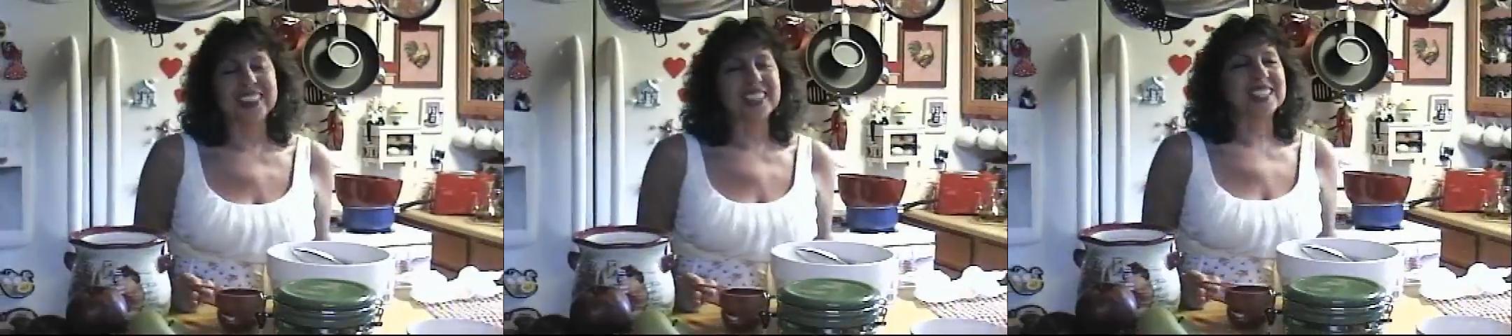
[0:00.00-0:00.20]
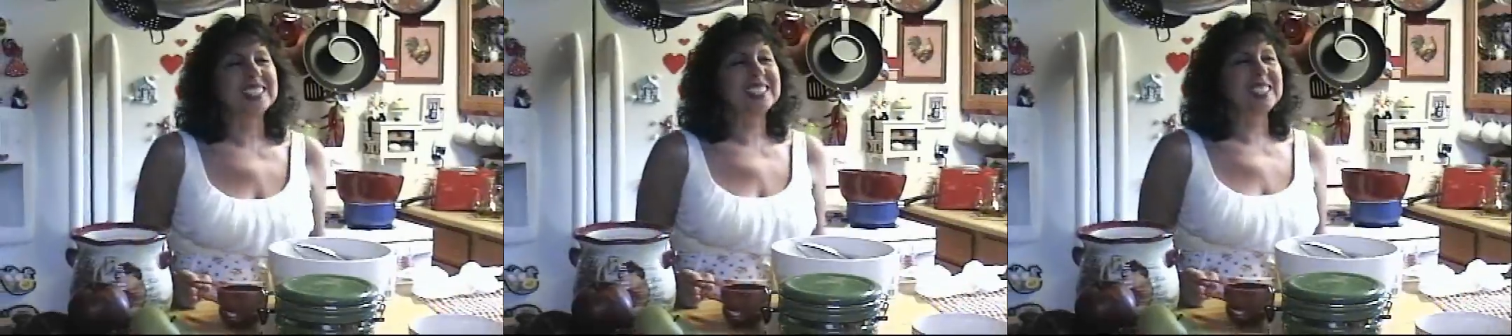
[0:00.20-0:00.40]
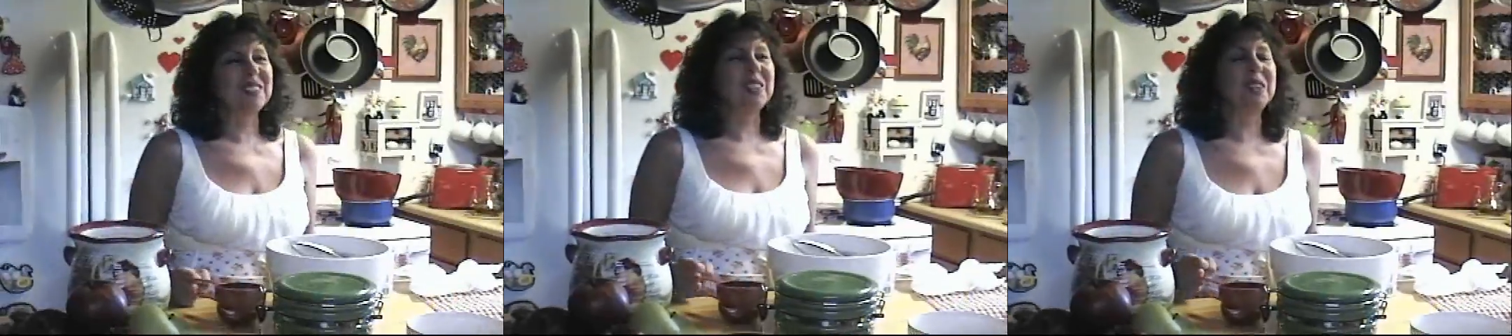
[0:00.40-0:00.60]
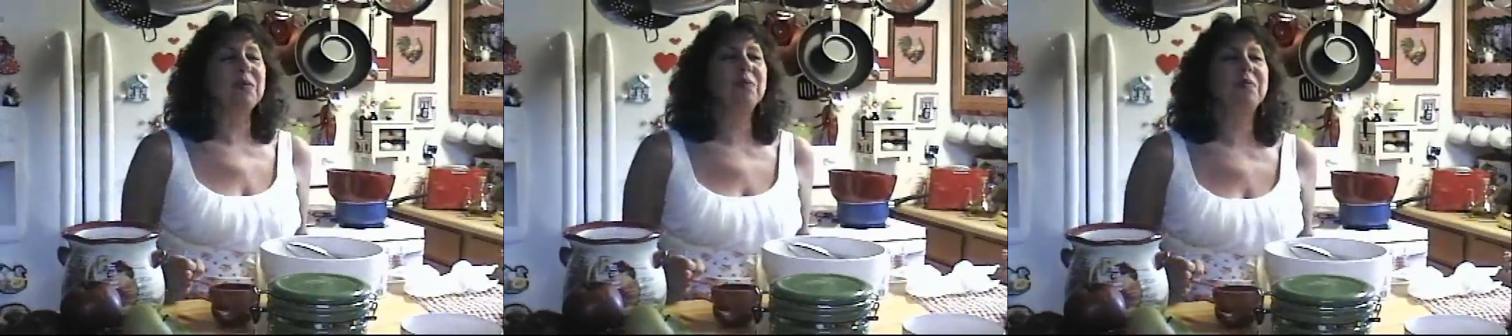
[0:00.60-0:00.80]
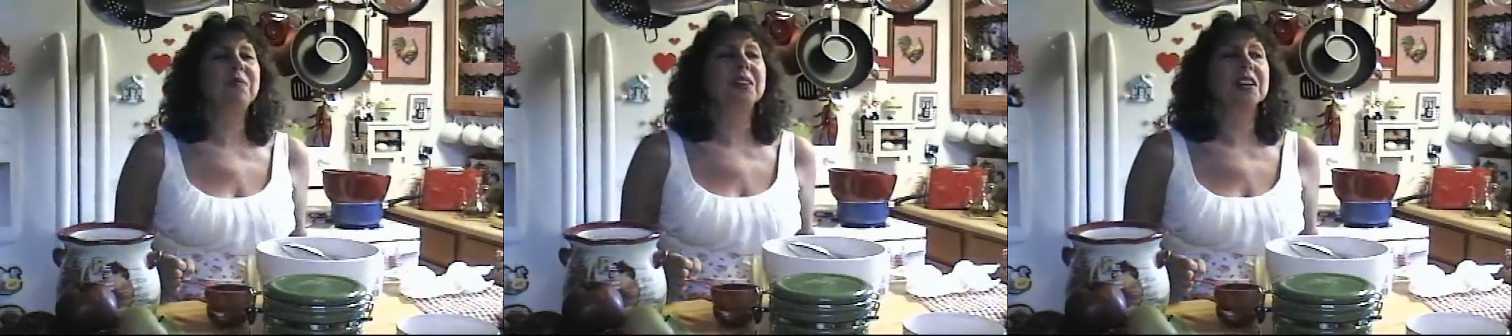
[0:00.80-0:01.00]
think she'd be
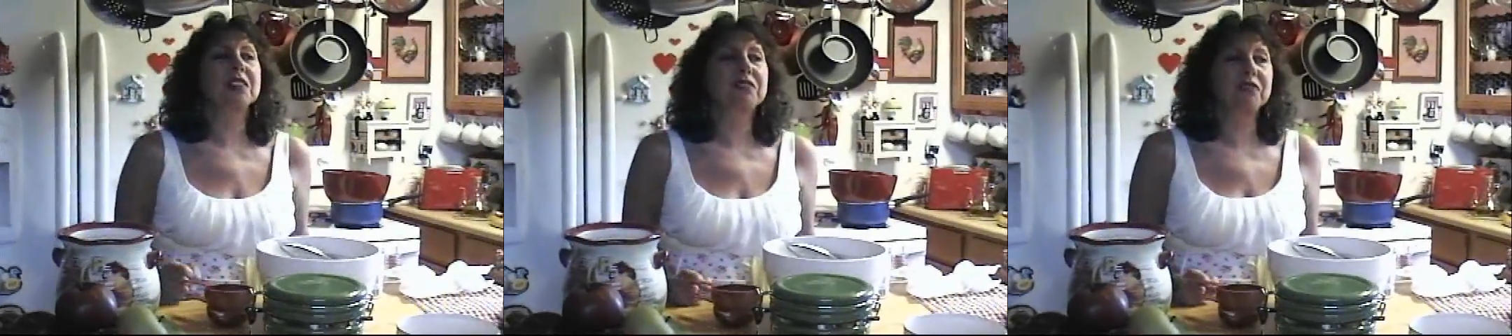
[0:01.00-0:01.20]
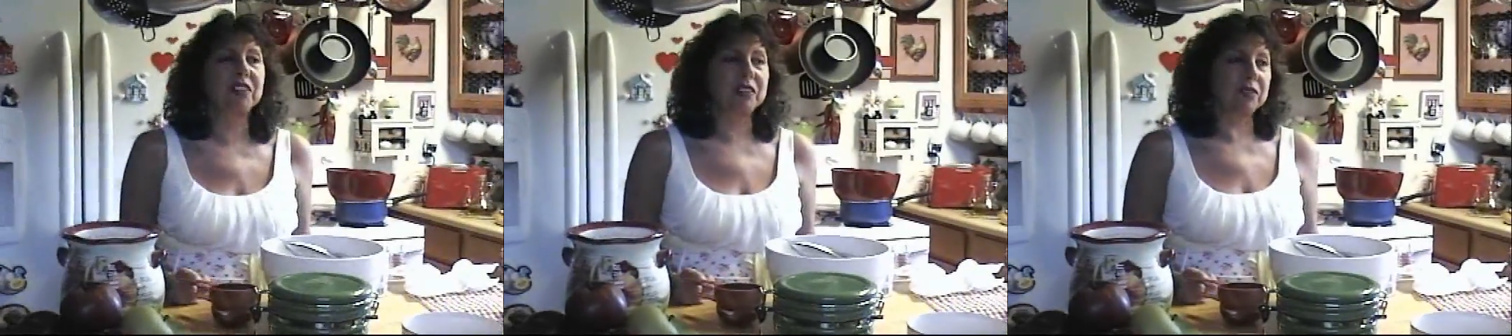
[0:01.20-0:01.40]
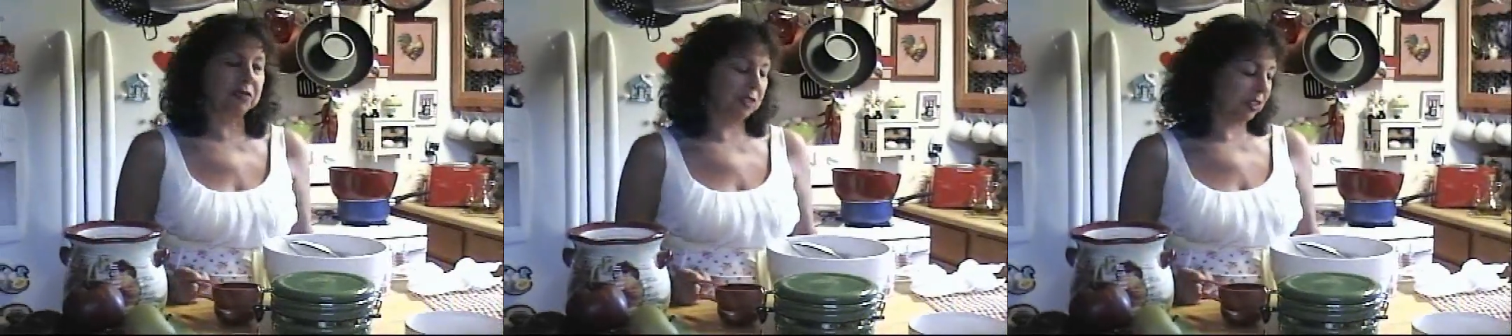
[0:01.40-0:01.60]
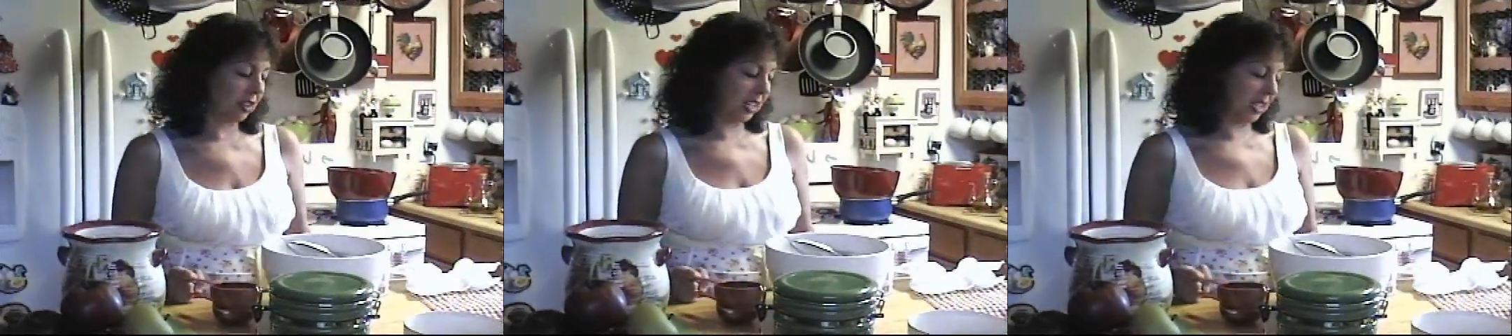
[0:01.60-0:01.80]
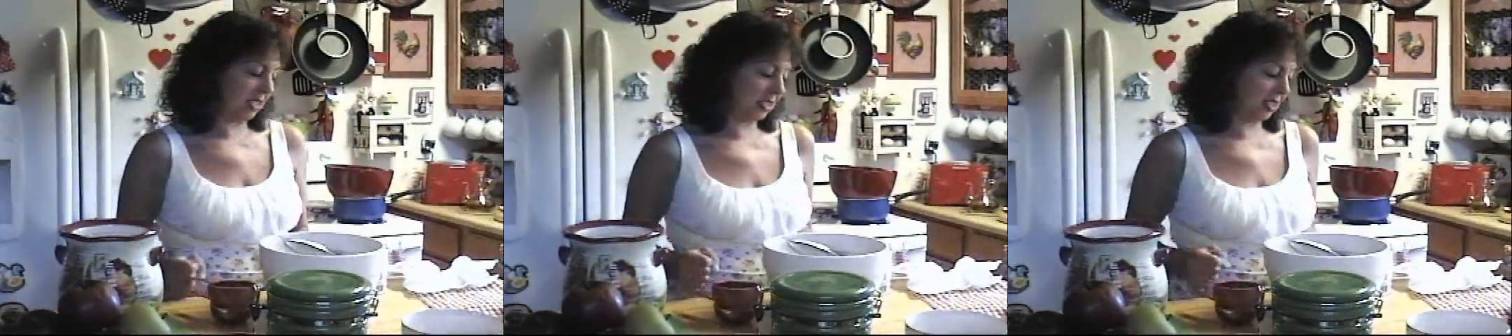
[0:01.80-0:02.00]
perfect for
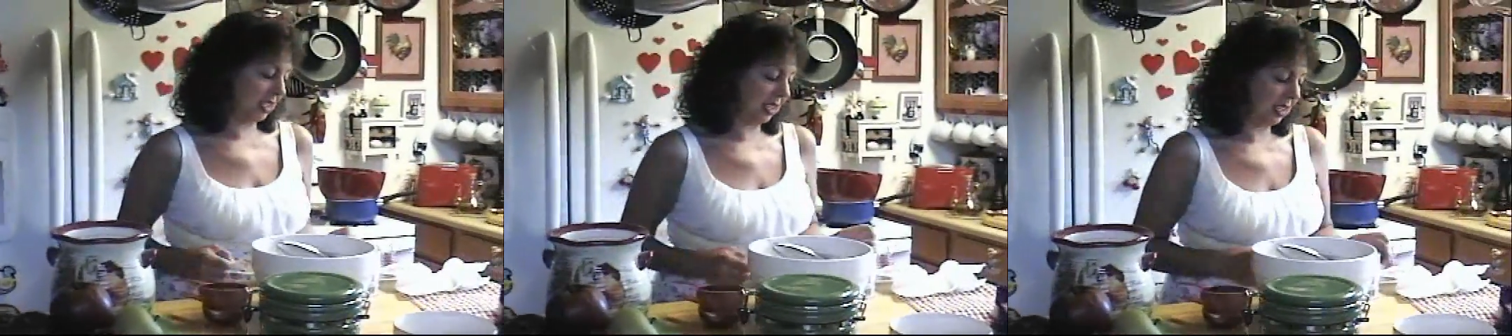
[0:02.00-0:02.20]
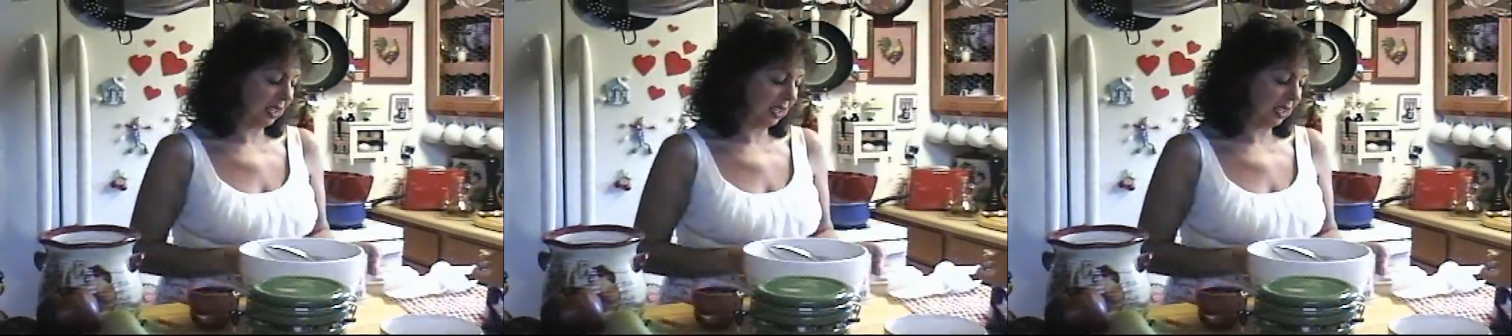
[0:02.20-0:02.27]
it.